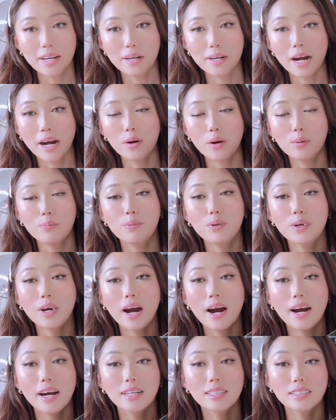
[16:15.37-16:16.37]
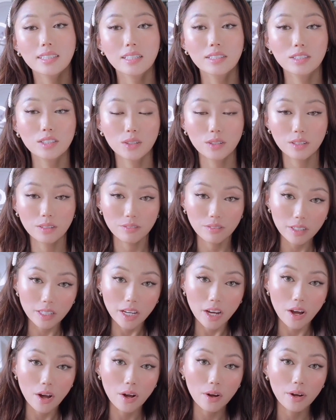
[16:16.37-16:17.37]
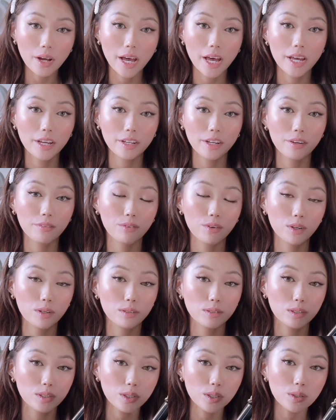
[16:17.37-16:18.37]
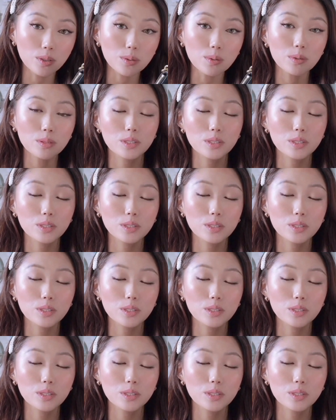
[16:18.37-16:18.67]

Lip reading: I hope you guys enjoy the video, and if you do,